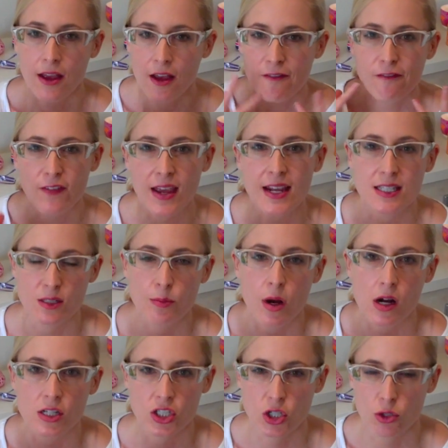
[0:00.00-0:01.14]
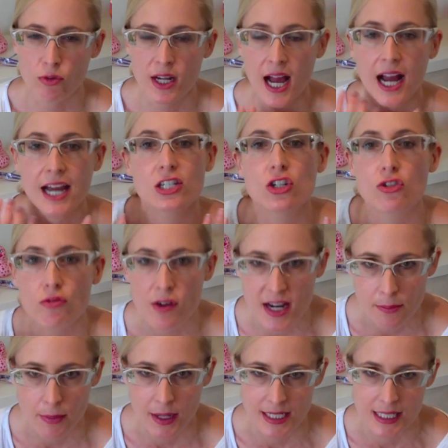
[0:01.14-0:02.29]
face mask to really hydrate
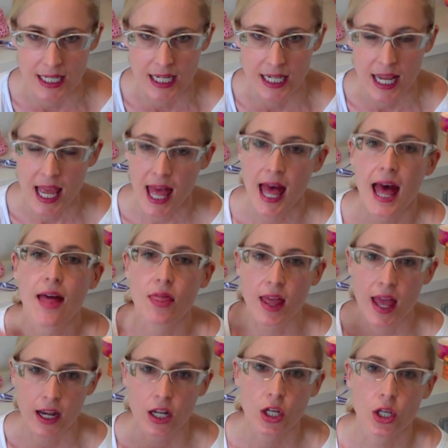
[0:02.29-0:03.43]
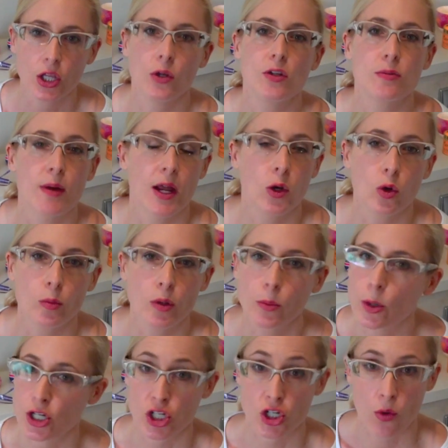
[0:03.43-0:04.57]
my skin, and then use my normal
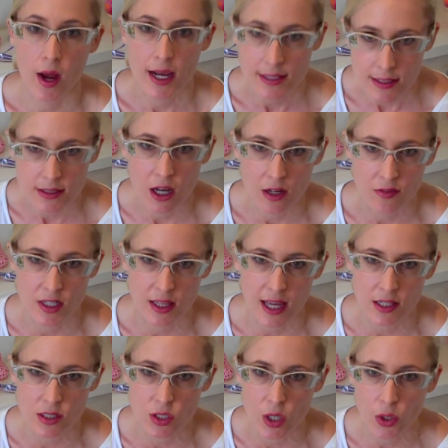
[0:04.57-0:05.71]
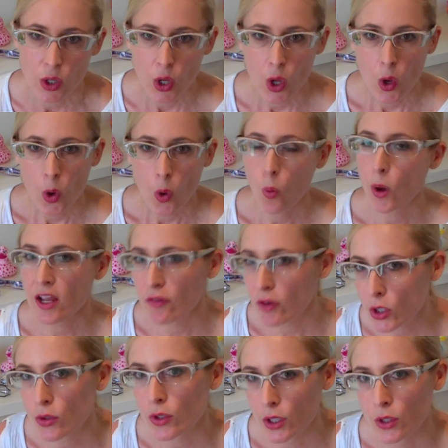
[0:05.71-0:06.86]
moisturizers after that. So whatever
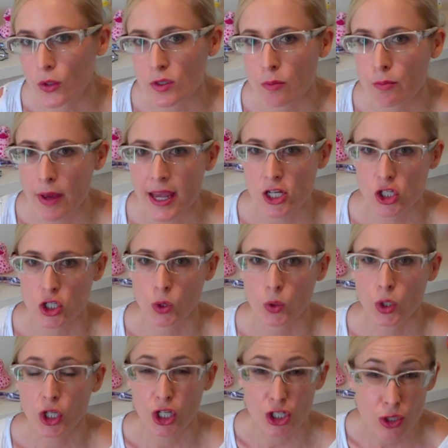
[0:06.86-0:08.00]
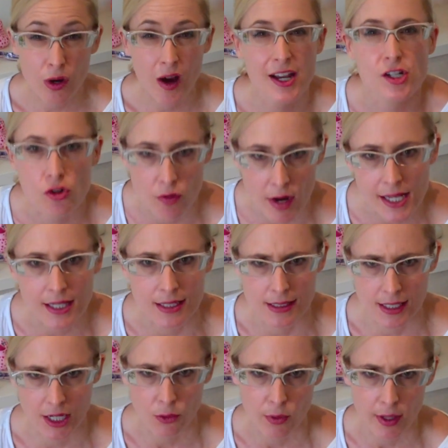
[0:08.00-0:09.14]
you use, make sure you do hydrate the
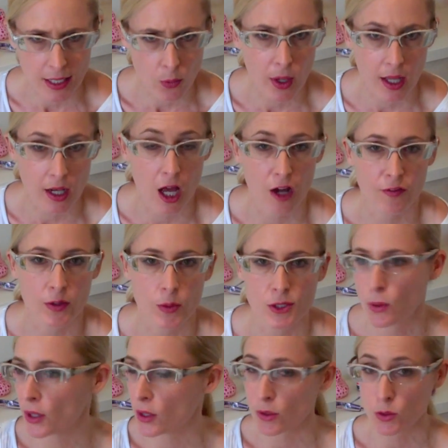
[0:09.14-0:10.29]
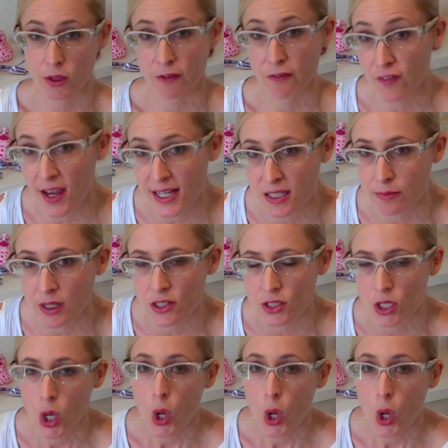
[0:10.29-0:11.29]
skin really well afterwards, whether it's with a face mask